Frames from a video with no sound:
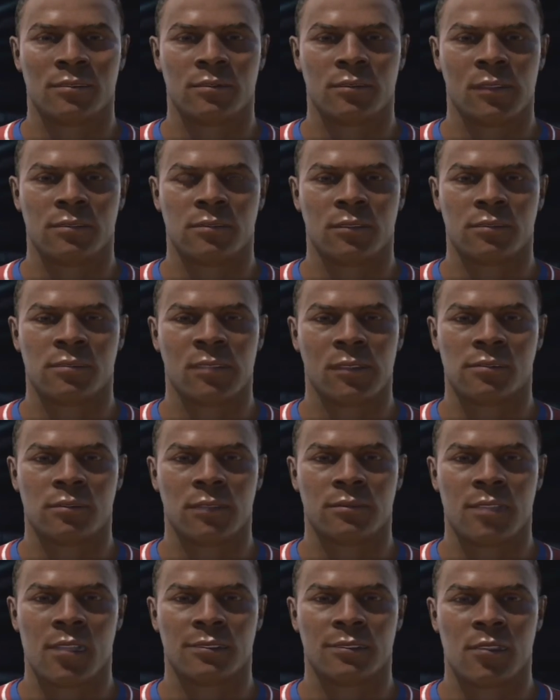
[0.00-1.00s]
into detail
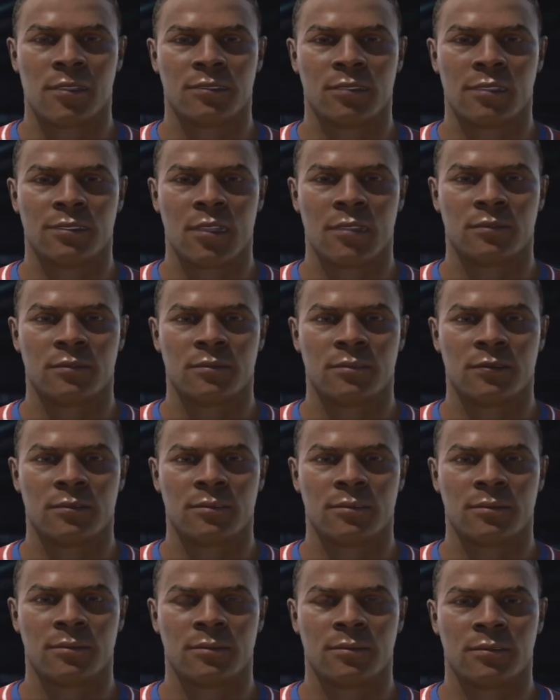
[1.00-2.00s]
with the ears and all that,
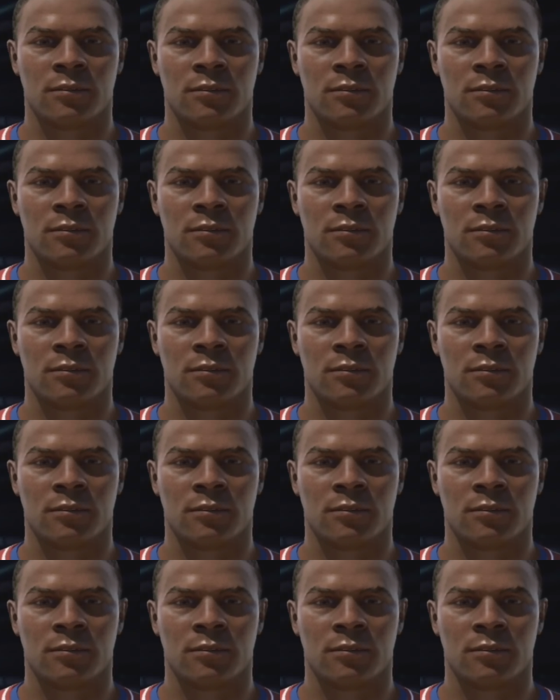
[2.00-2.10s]
and